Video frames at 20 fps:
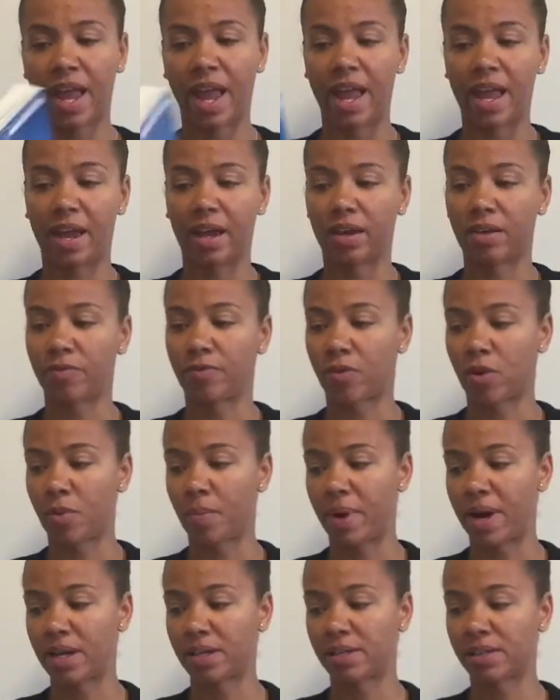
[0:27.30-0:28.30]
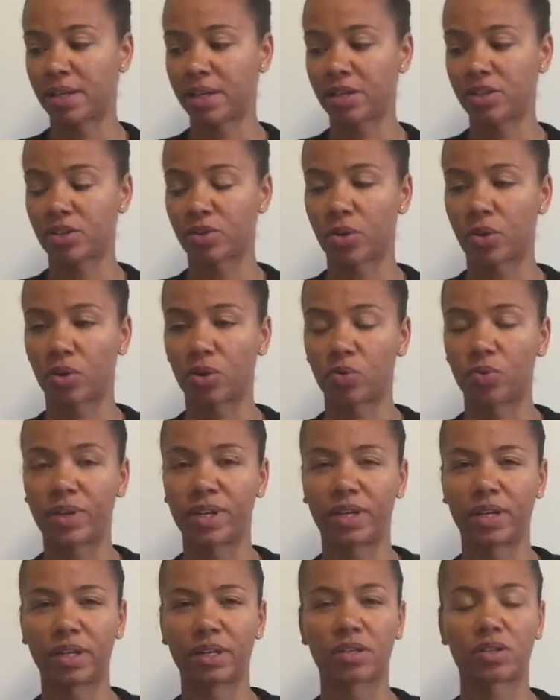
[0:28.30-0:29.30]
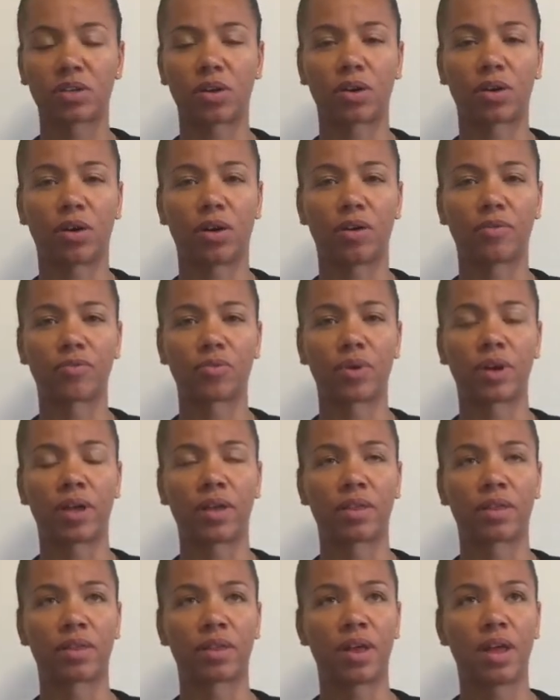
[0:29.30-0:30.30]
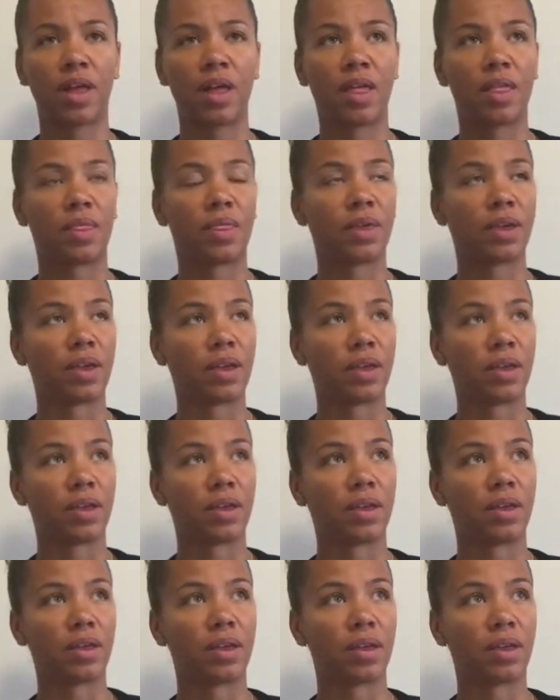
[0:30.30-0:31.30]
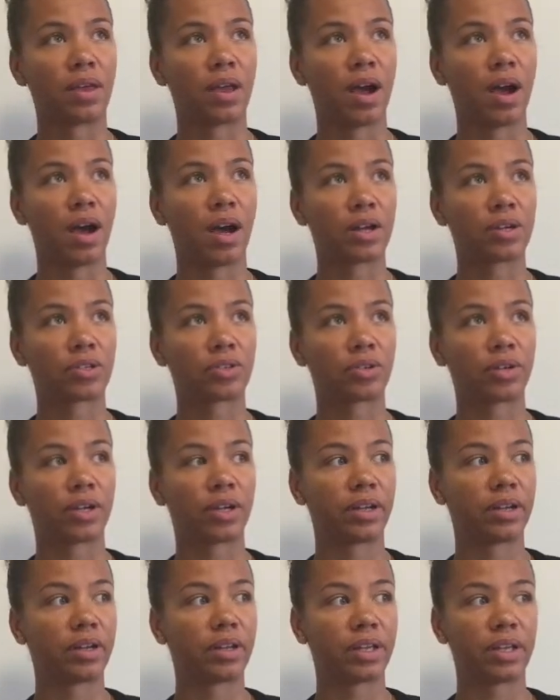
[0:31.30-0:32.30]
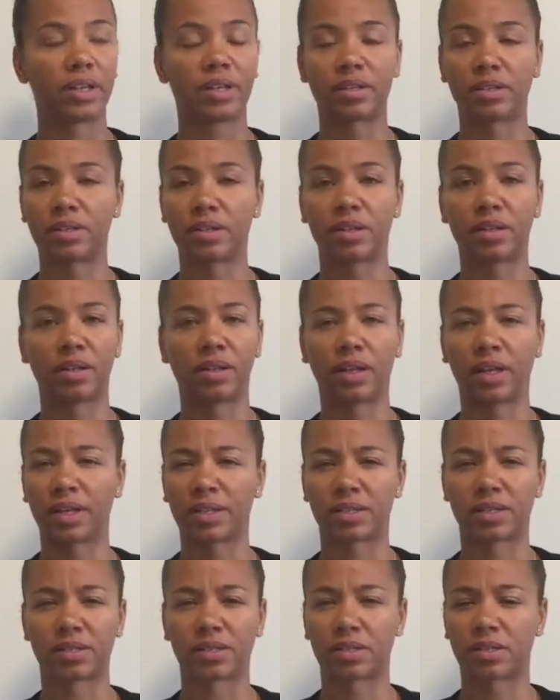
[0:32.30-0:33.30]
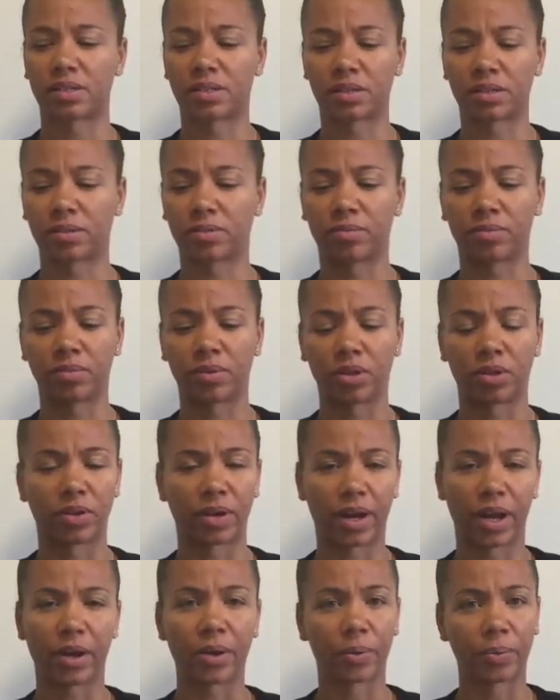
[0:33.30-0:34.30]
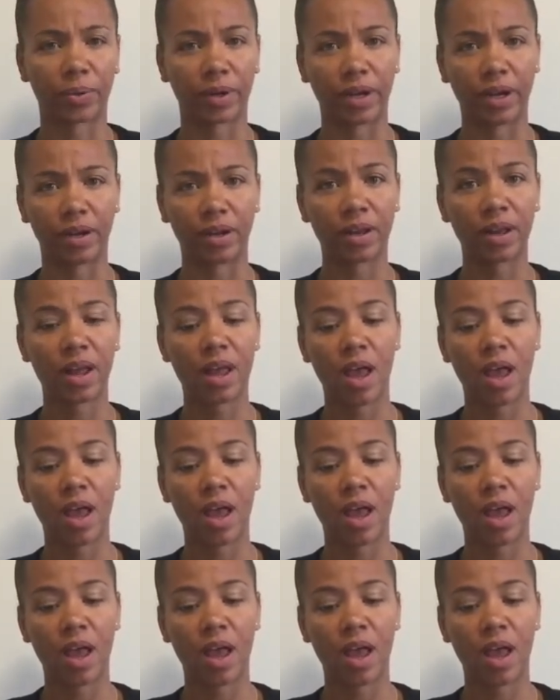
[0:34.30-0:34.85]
And for my 6-year-old, we did start off with the 100 easy lessons to learning how to read.